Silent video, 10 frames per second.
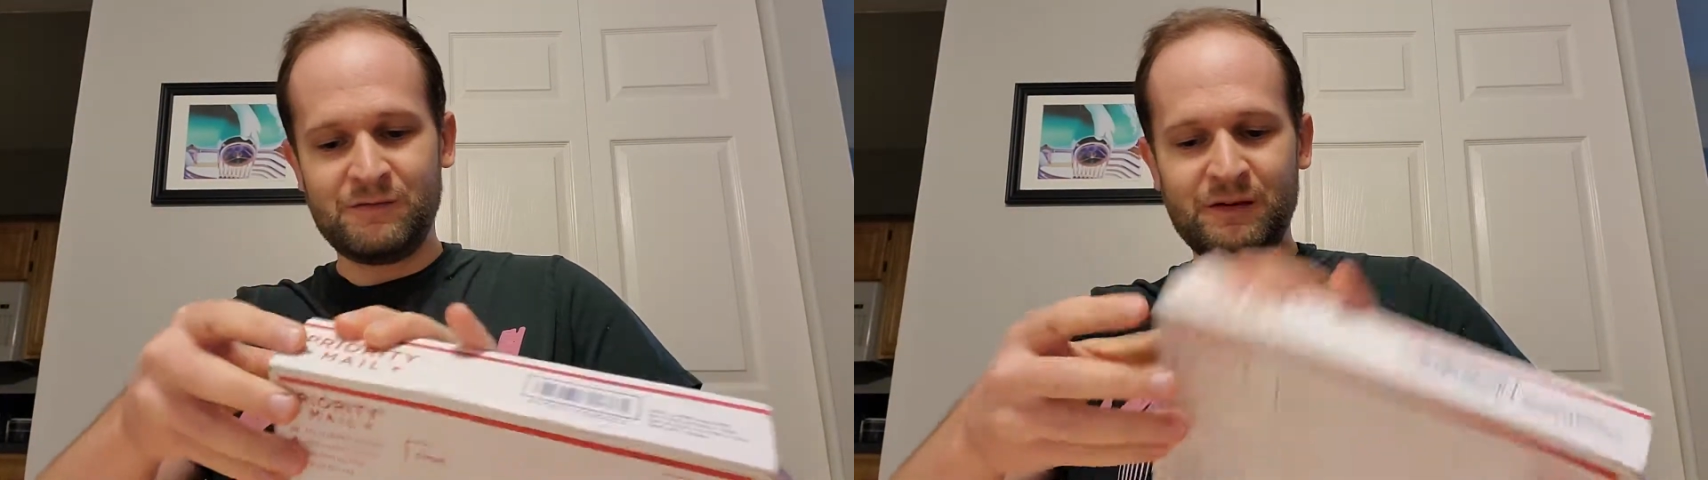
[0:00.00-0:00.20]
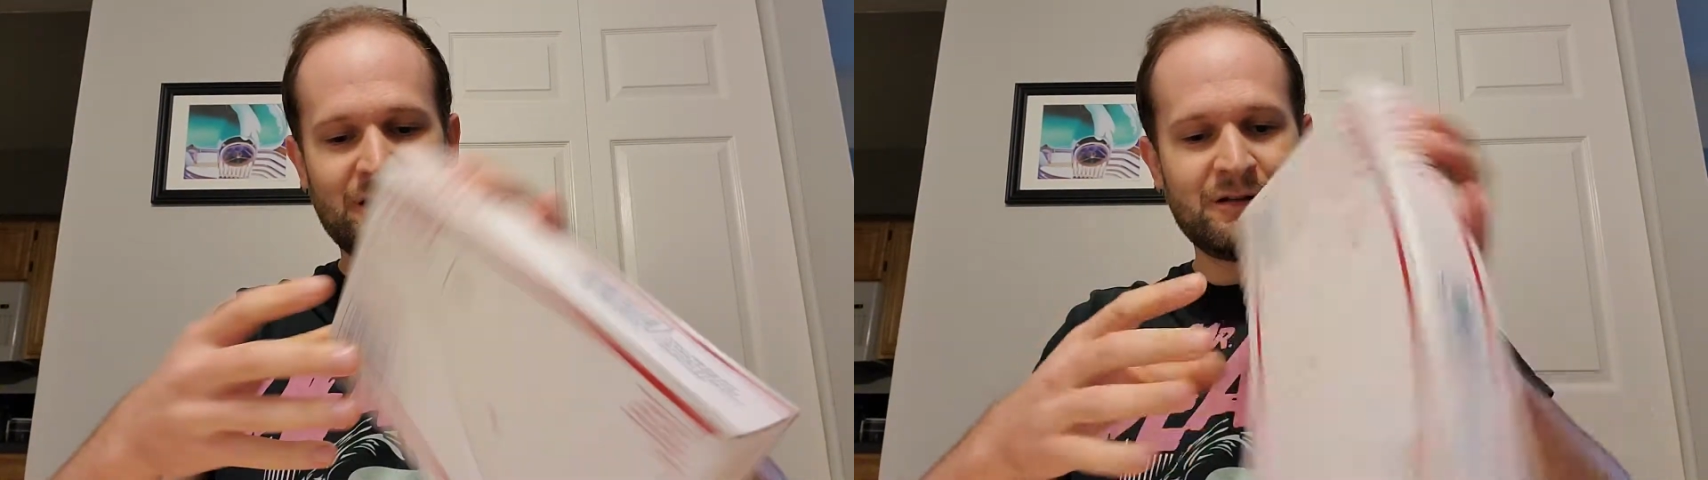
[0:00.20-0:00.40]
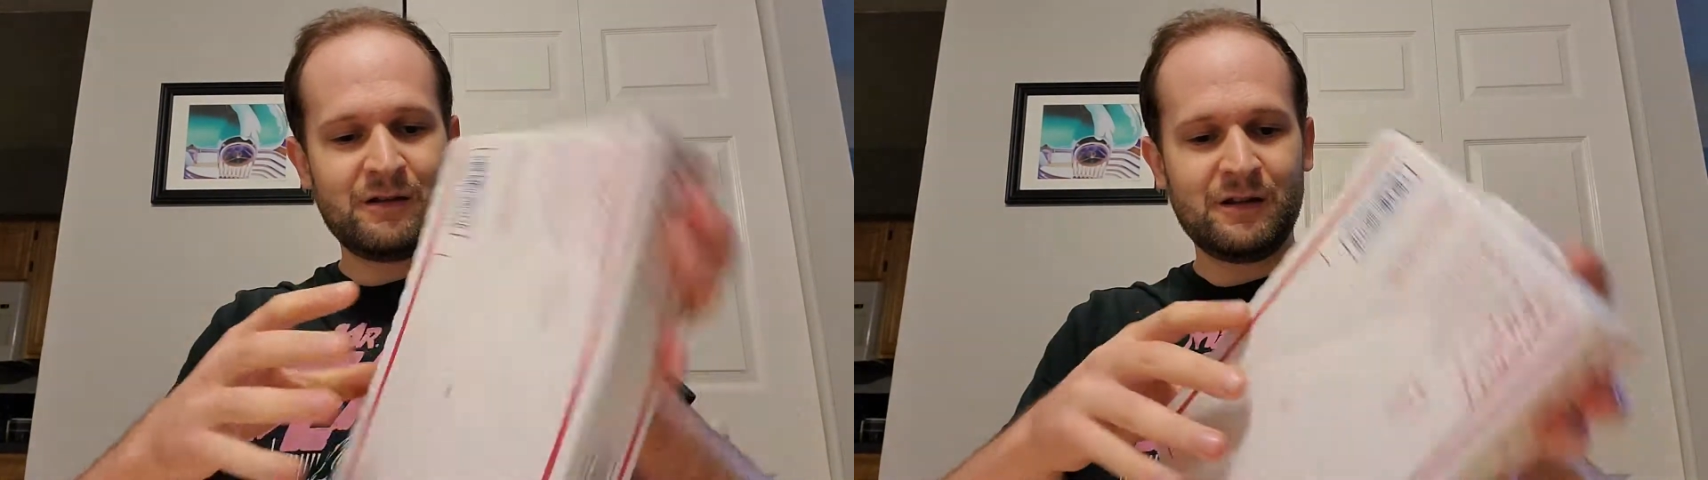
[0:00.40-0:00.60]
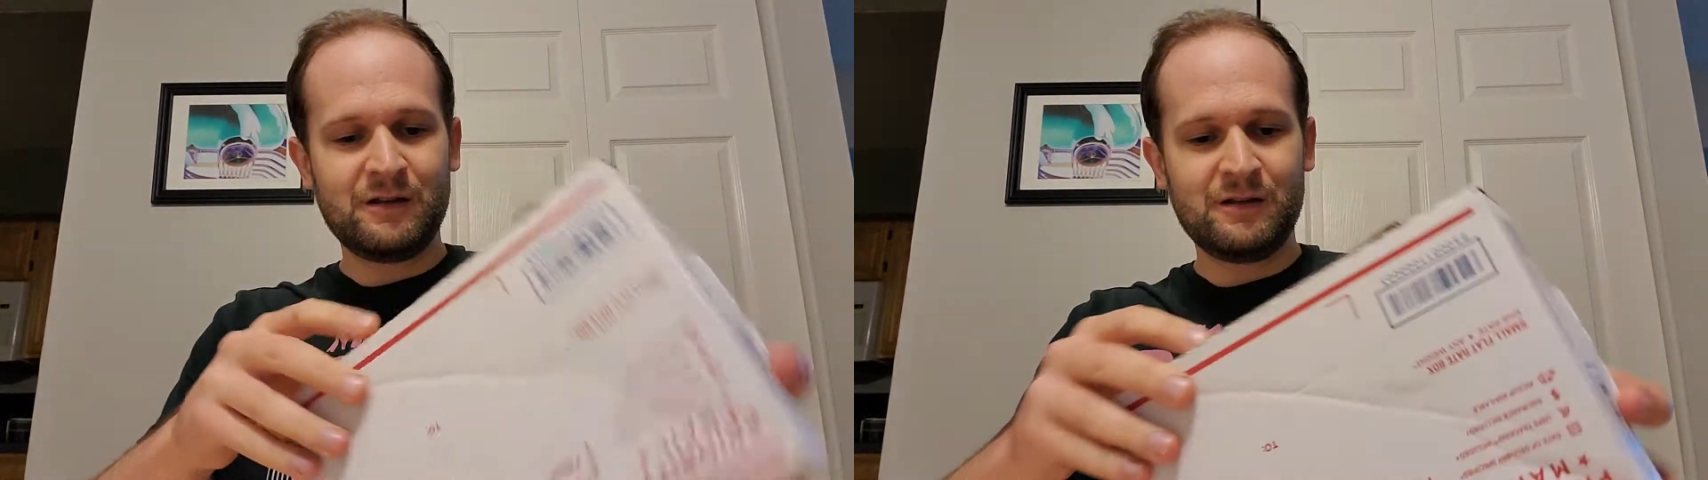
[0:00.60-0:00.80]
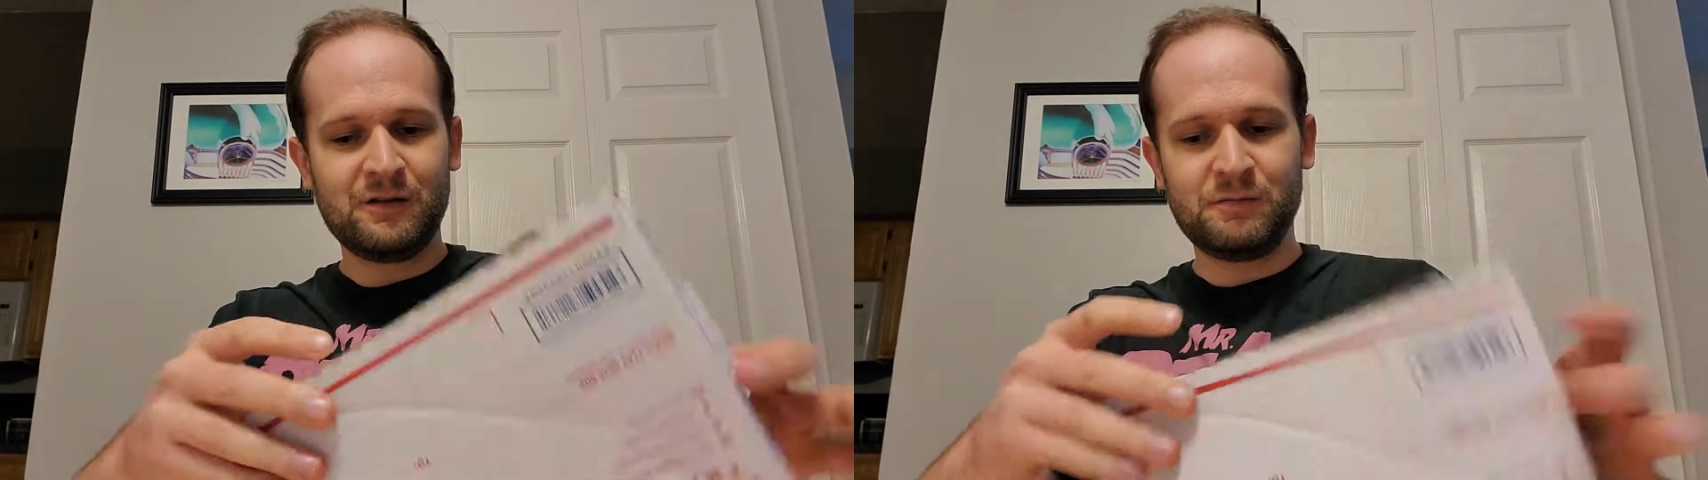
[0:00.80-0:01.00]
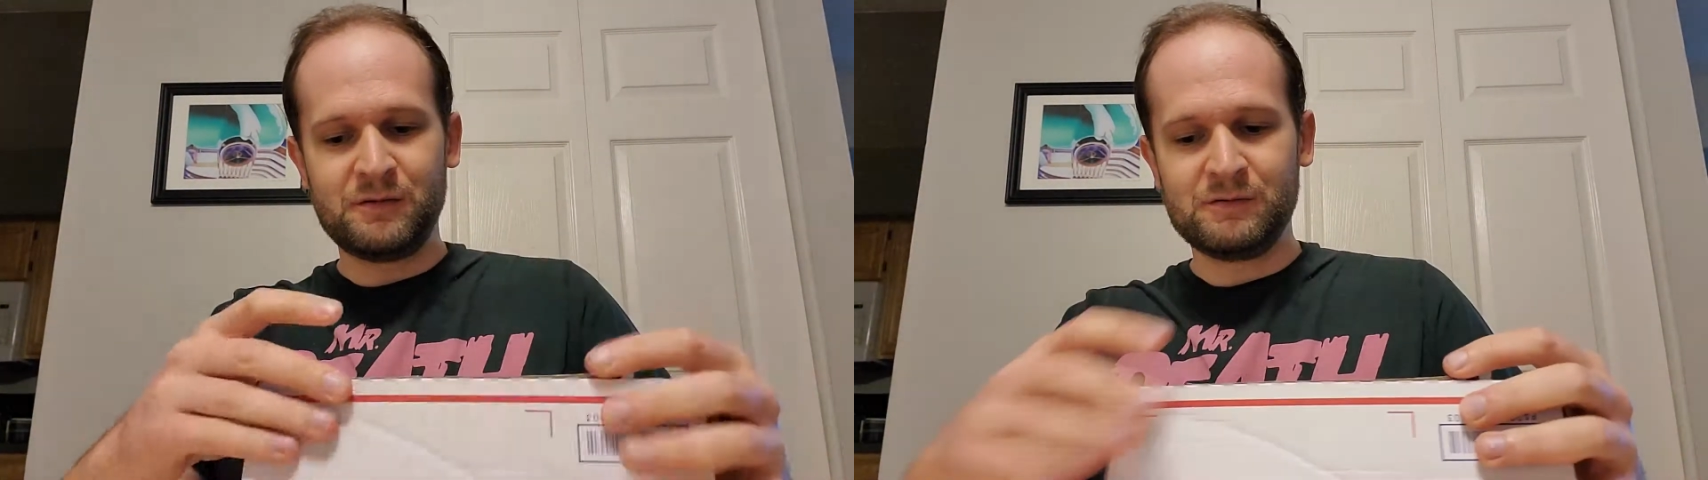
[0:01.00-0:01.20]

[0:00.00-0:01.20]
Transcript: figure out how to get this open,